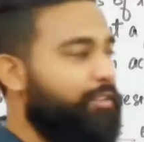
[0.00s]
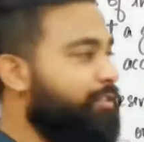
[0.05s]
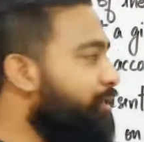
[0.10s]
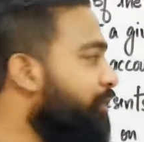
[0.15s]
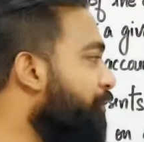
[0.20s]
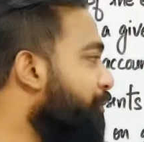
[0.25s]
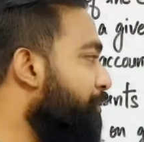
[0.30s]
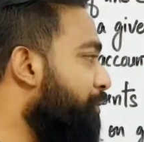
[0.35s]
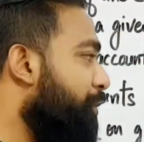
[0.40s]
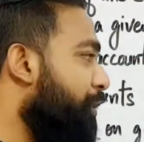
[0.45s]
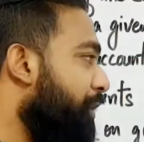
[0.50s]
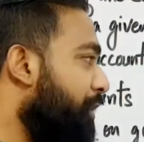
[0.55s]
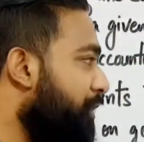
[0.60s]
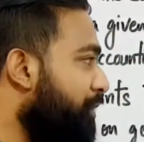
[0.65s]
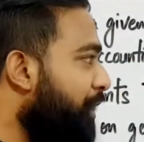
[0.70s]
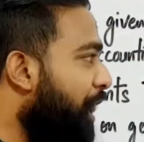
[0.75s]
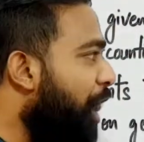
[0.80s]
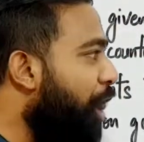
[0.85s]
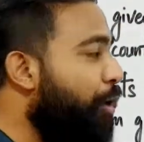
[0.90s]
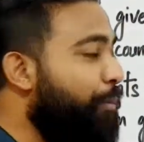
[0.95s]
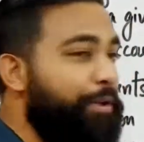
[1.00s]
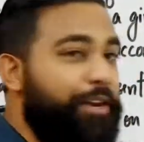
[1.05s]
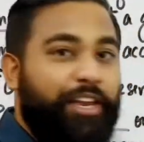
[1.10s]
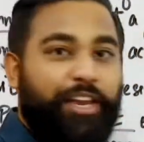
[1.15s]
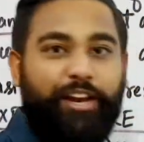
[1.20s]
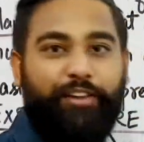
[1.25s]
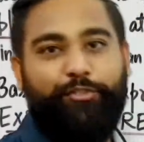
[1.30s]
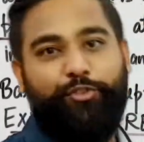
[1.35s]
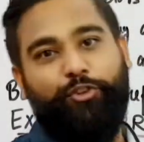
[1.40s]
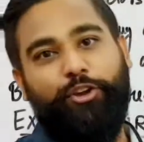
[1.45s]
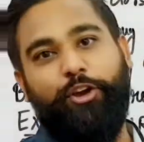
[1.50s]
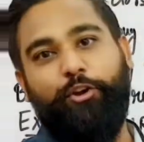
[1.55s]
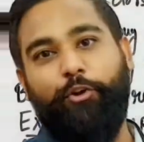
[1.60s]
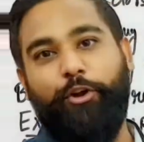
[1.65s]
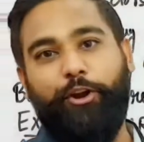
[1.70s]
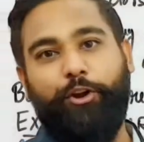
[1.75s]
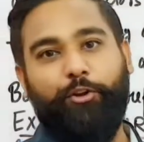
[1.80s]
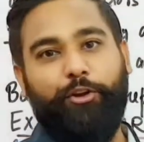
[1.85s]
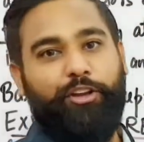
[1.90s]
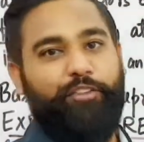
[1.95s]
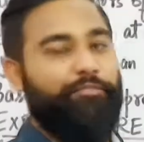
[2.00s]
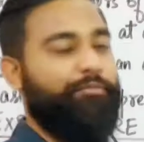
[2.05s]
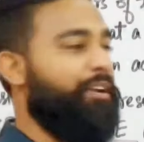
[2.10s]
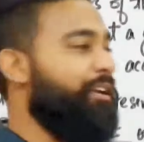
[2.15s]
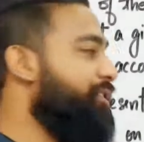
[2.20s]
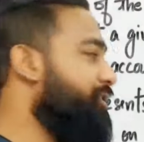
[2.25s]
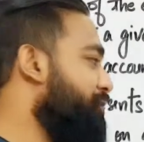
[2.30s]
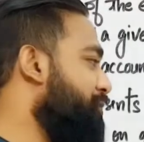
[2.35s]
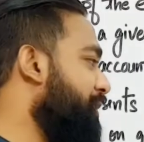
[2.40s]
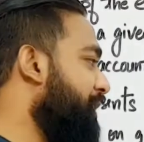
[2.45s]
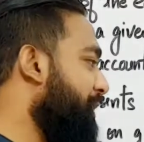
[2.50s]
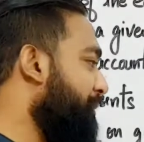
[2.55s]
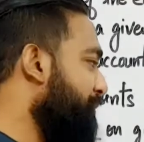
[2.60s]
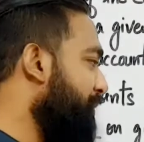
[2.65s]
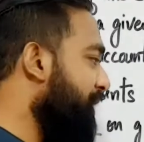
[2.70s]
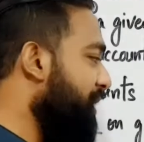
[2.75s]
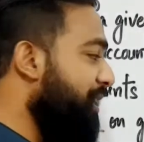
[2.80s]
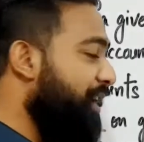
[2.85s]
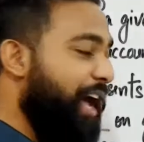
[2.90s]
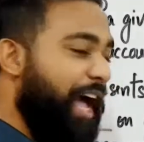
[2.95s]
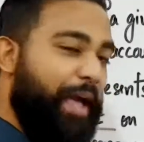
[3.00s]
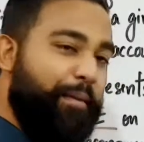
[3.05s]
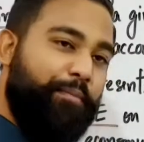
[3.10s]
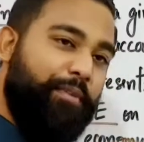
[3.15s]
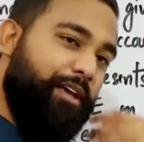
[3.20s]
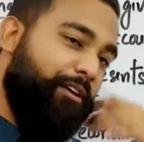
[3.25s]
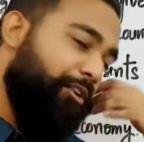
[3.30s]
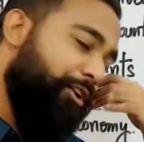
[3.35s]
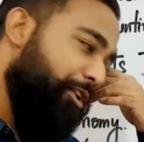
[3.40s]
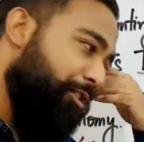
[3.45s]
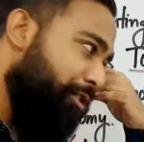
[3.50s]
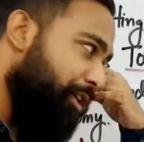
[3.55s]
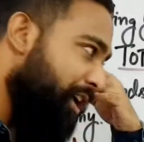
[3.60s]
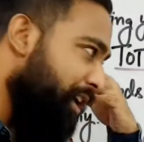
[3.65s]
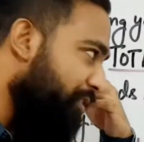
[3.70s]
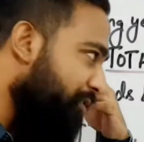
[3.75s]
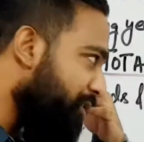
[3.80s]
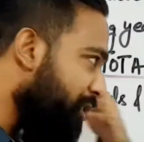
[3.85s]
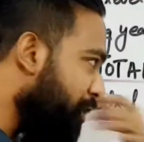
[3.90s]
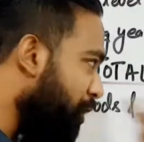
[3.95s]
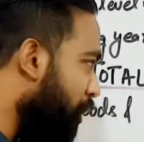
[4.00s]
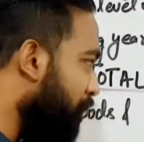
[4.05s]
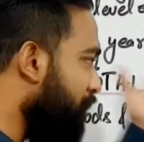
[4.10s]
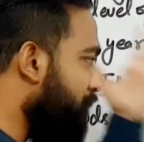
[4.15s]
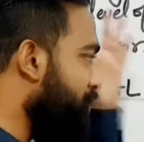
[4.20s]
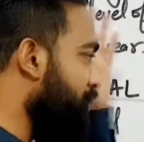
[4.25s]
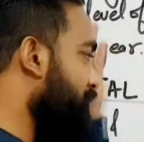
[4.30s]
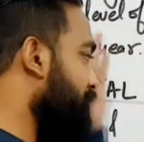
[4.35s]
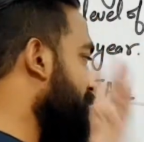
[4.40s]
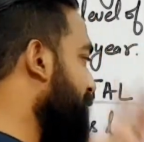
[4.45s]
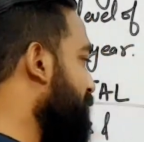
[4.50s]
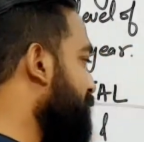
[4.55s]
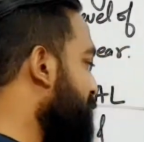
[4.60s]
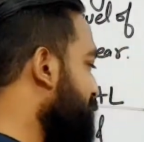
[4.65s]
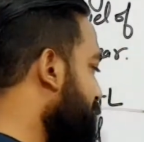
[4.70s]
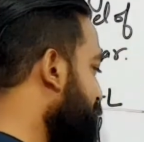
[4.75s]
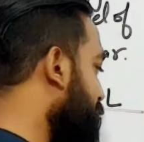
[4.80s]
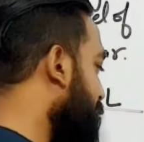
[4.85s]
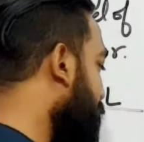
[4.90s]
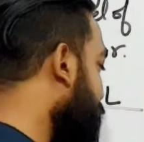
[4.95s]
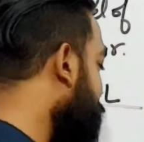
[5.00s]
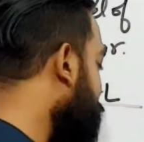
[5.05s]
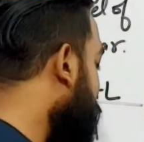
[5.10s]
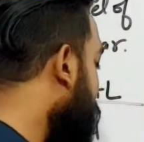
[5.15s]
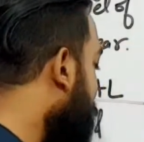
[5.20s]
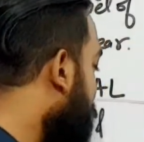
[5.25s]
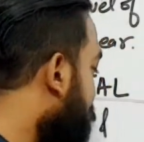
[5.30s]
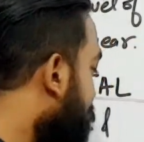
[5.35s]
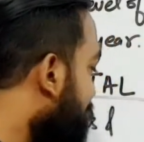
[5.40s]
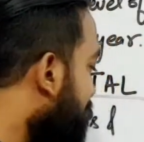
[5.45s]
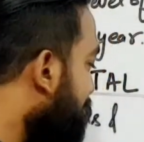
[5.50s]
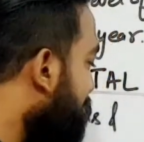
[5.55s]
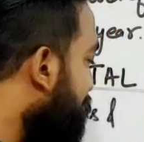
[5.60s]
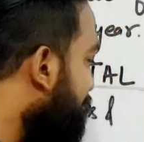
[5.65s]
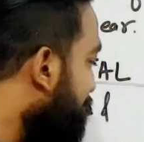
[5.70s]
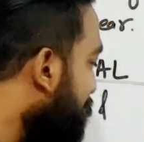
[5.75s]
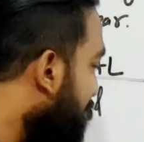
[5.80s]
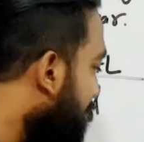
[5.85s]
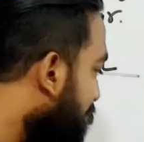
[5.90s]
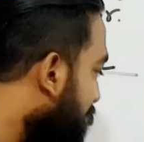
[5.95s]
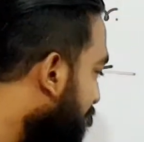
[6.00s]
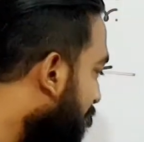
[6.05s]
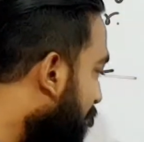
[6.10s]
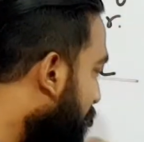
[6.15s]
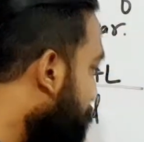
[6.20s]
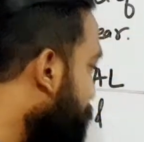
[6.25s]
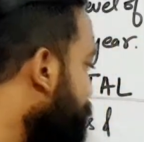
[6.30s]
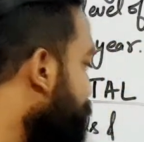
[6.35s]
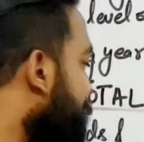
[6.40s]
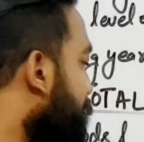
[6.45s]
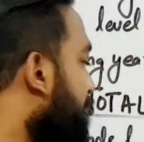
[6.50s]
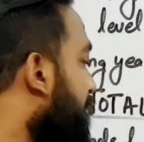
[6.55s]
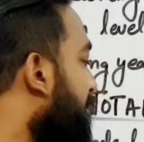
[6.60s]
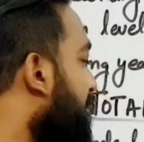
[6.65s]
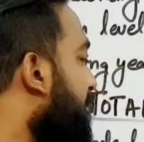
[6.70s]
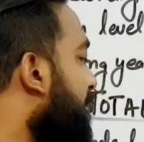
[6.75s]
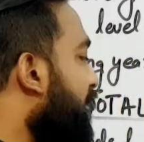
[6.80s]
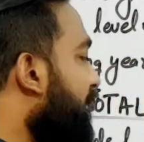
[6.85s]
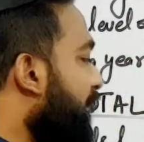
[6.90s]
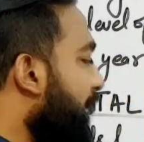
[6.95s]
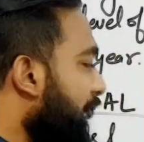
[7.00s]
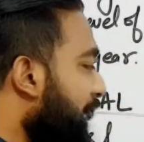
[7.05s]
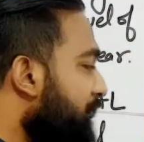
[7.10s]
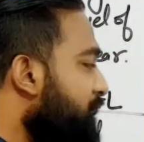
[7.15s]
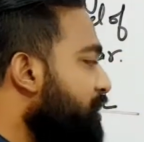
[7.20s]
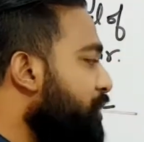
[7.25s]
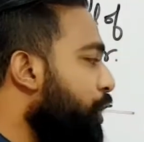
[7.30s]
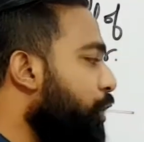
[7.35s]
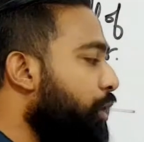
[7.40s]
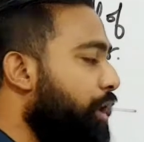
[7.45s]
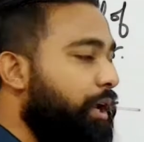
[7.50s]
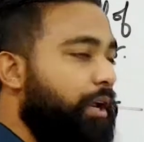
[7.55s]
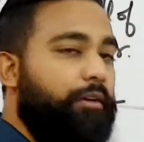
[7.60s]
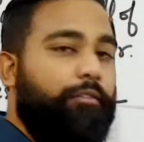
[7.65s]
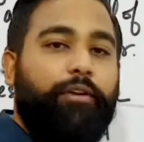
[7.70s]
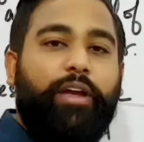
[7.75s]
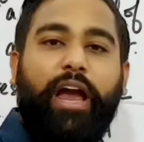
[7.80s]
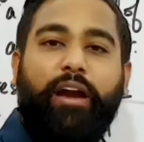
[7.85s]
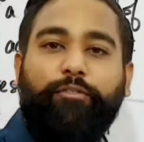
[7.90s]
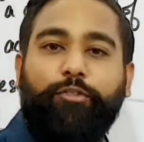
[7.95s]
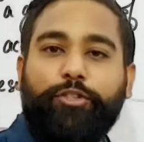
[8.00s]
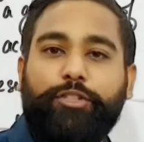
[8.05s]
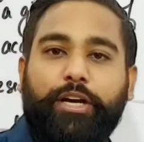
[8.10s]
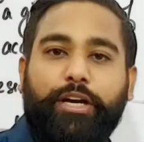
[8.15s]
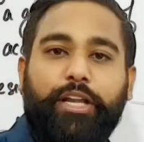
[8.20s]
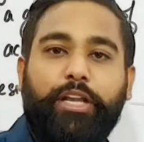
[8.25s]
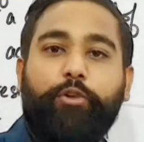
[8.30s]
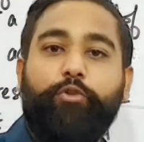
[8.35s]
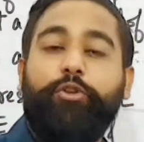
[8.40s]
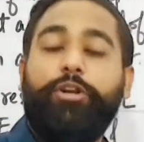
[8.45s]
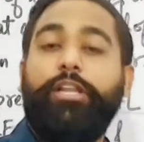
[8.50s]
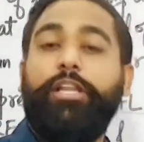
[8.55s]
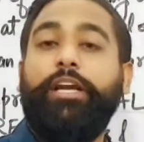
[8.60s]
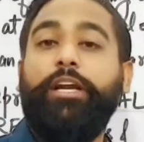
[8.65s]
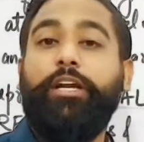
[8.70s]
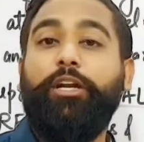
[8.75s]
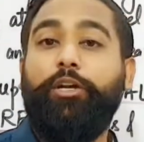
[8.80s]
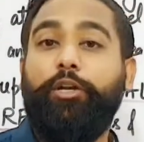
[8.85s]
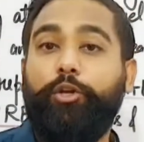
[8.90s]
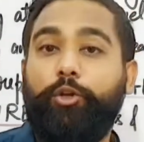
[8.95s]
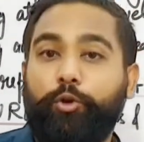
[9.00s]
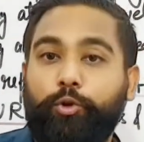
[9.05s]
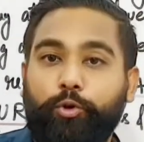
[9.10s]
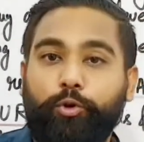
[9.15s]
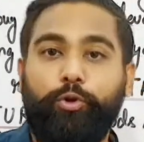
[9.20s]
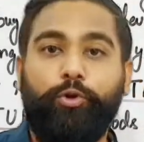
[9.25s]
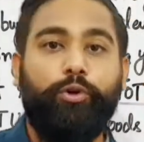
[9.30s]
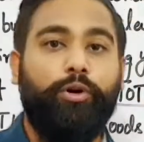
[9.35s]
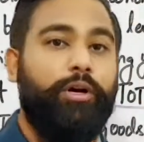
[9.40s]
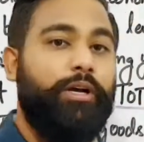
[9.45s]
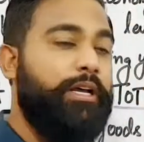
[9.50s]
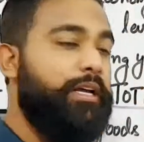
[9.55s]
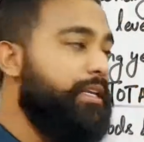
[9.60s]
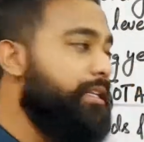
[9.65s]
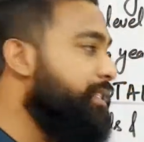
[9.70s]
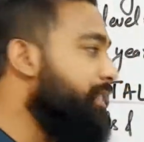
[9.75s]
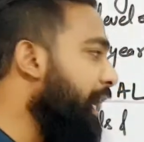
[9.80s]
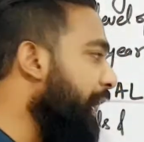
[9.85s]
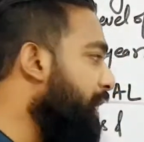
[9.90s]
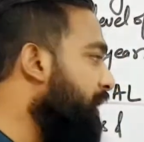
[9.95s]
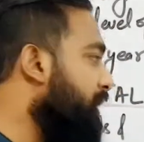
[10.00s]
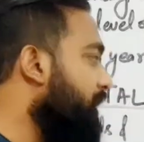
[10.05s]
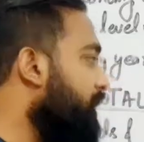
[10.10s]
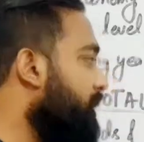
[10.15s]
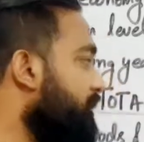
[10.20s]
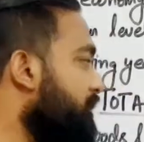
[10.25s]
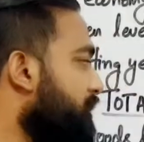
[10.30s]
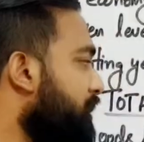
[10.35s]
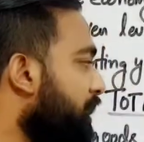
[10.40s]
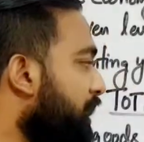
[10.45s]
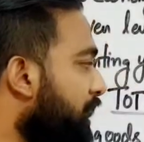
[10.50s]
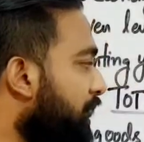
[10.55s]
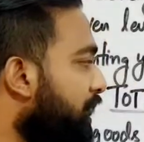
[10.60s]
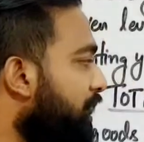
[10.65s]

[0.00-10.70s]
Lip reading: So, how many gifts you are going to give us today? I am going to give lots of gifts. Fine. Now, Keynes theory, we have to study only two sectors.